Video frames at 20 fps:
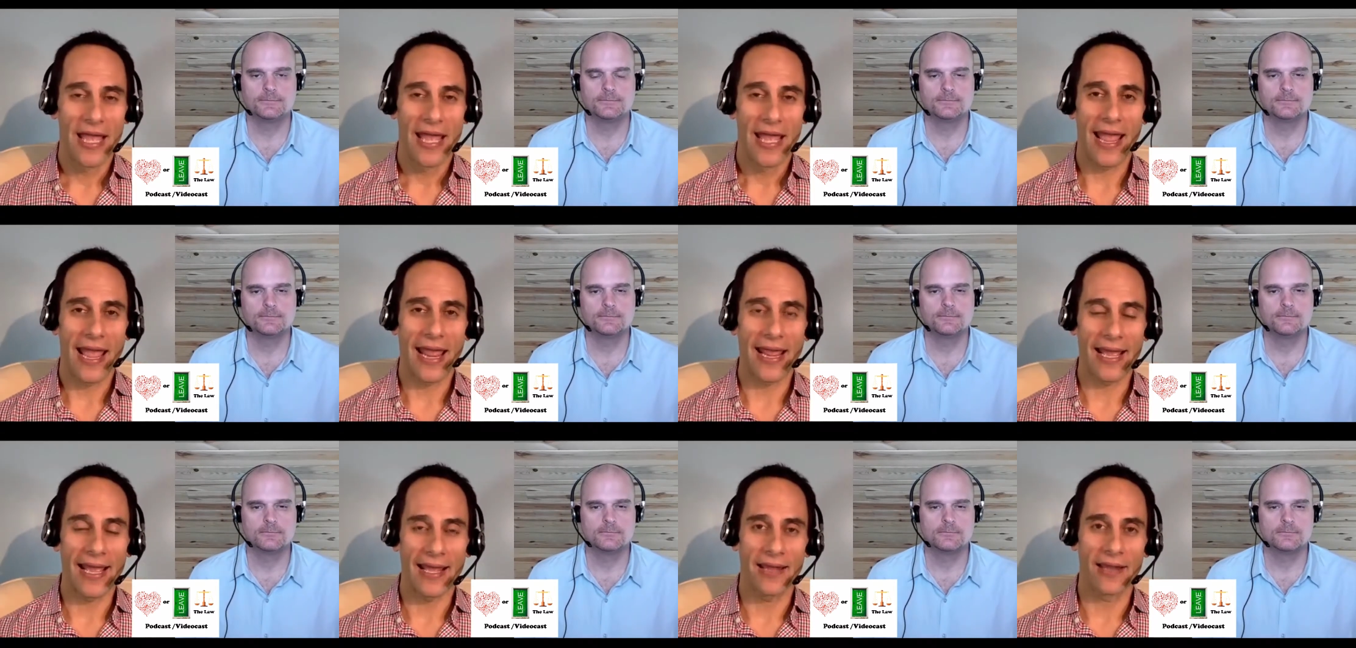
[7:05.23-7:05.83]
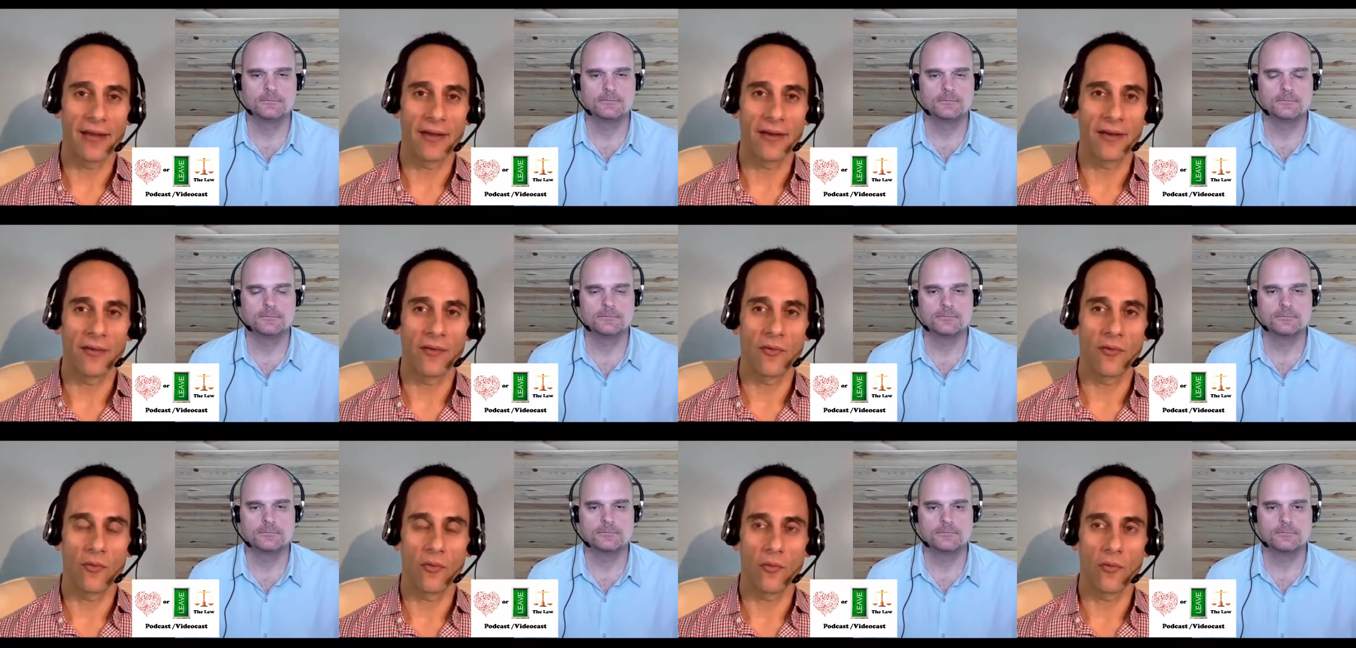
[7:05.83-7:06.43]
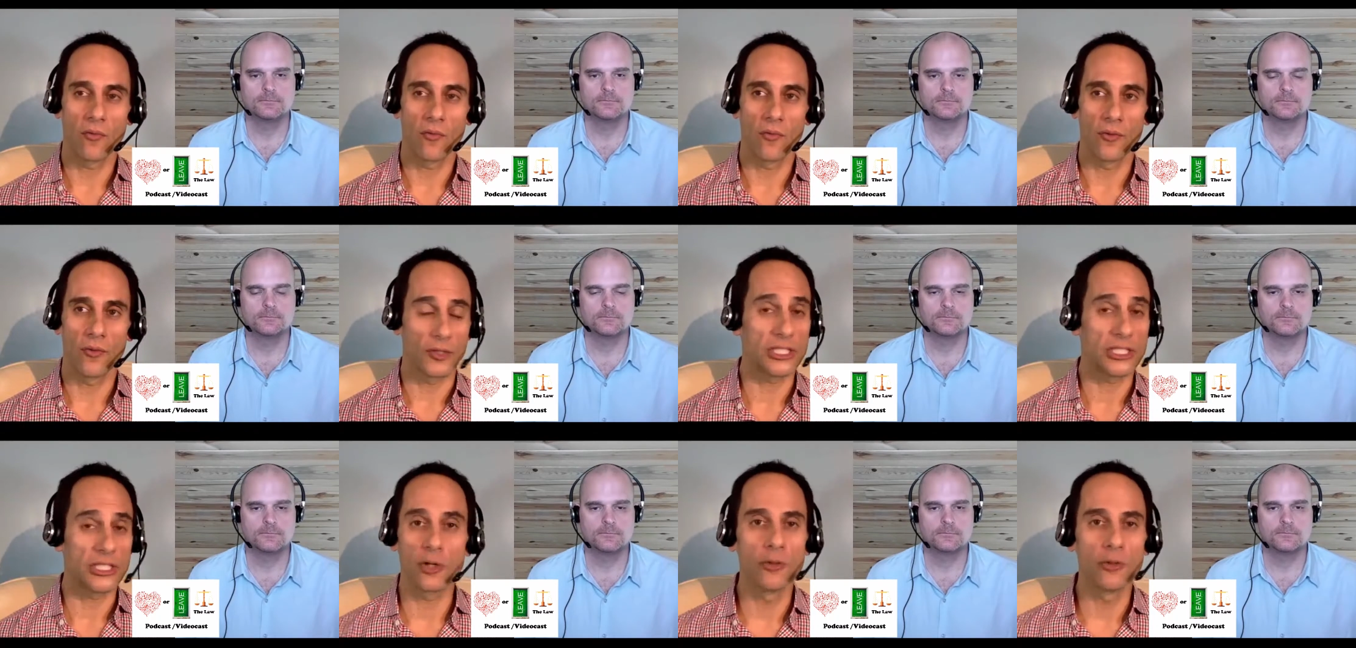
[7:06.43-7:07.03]
Speaker 1: And there's
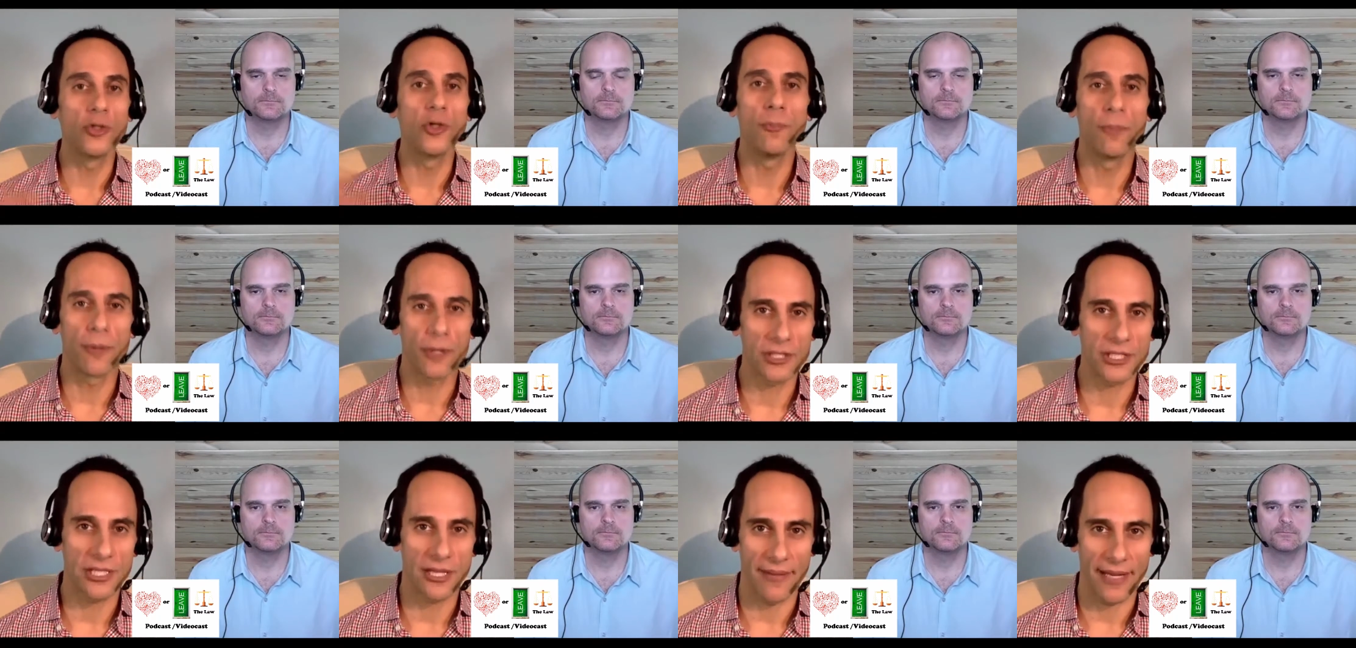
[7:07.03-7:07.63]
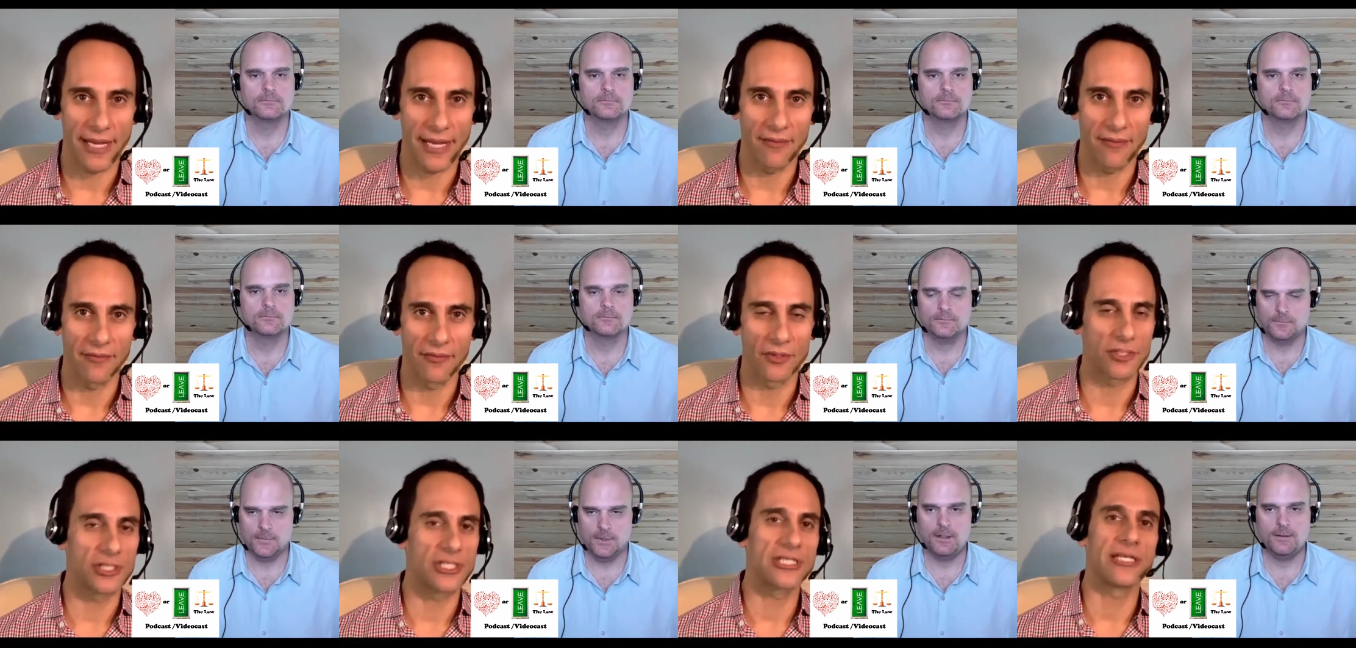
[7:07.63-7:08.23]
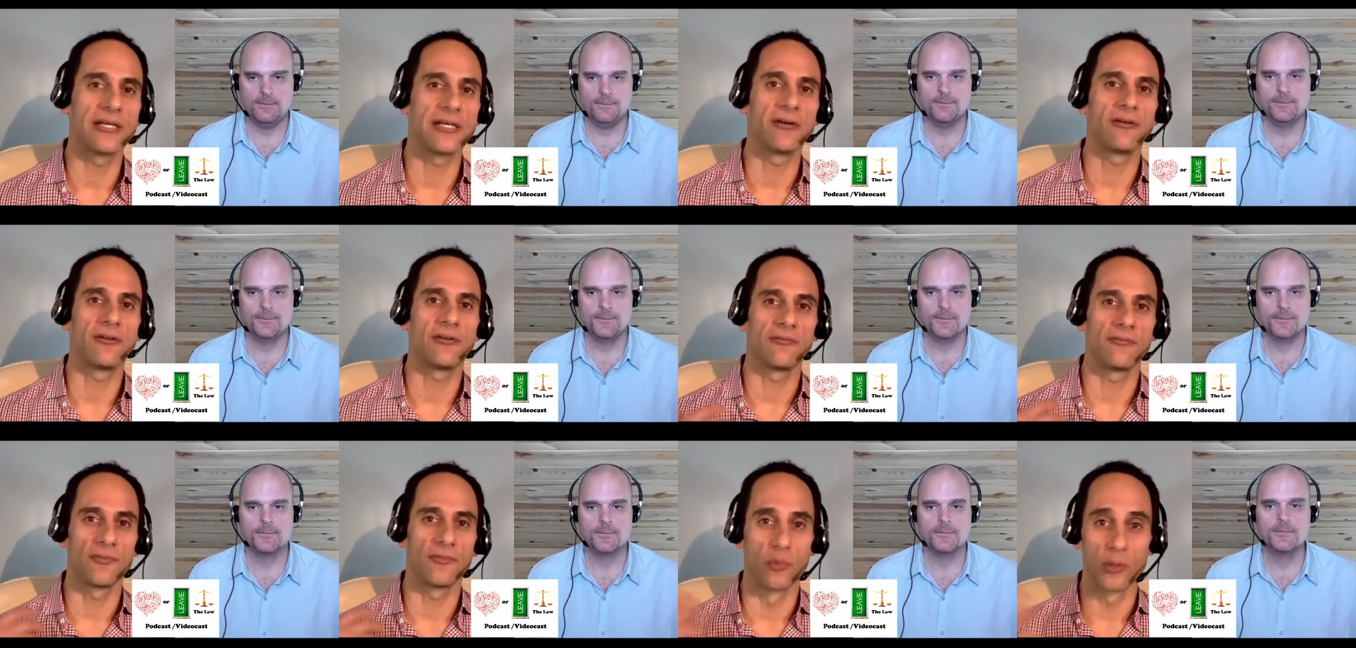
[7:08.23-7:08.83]
still new books coming out there's
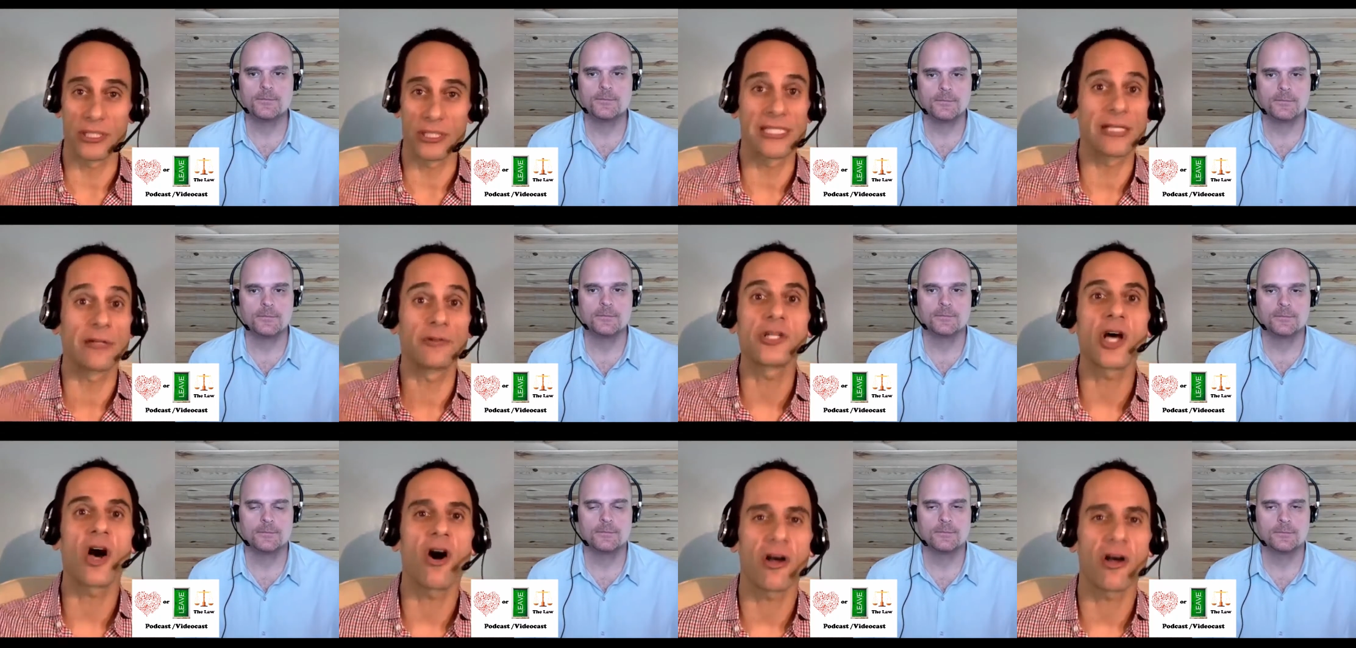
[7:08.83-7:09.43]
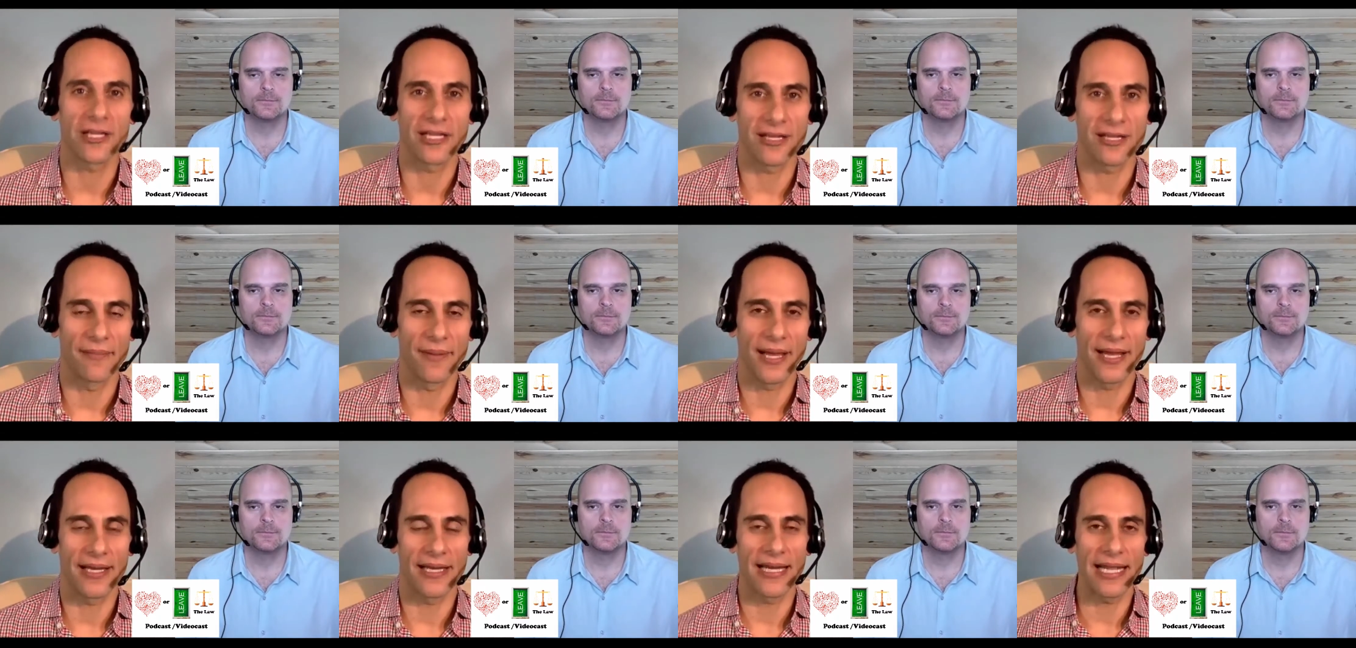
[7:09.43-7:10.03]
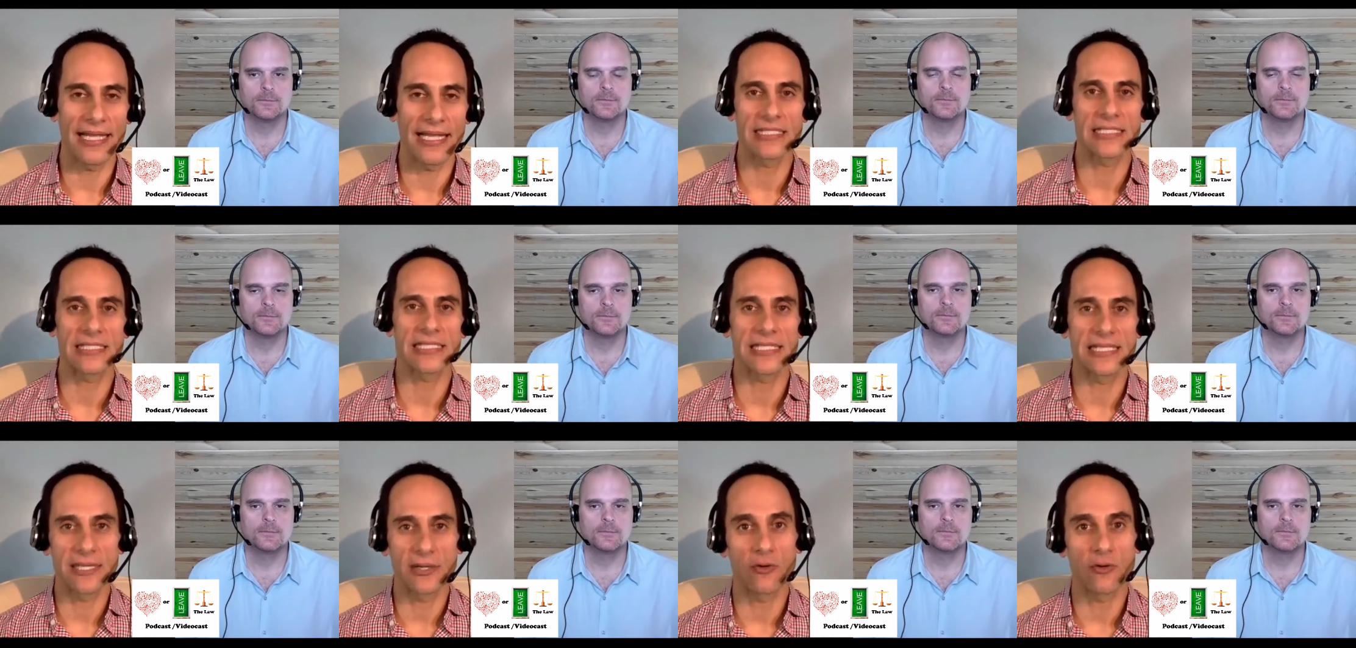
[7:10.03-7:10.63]
still we're still talking about it it's still